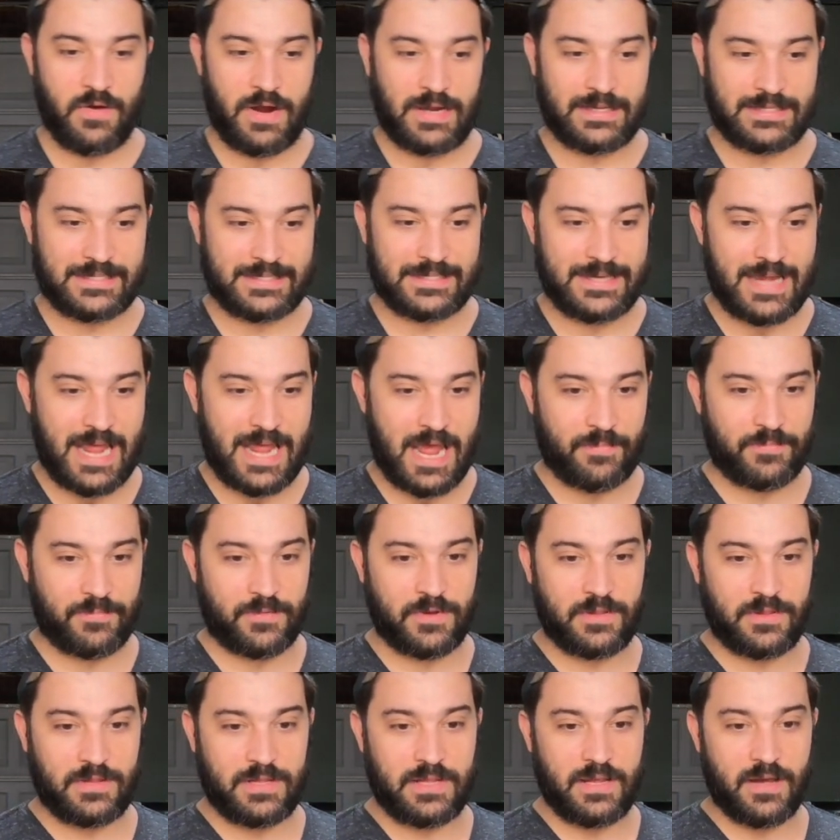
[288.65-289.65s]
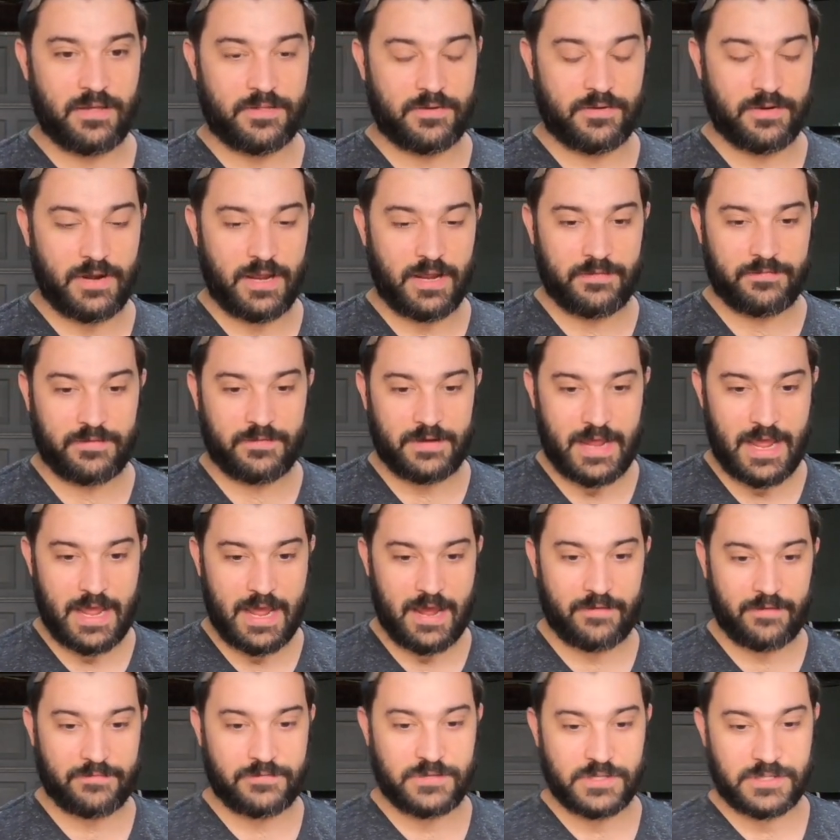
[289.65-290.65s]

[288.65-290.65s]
I snapped the other knife in half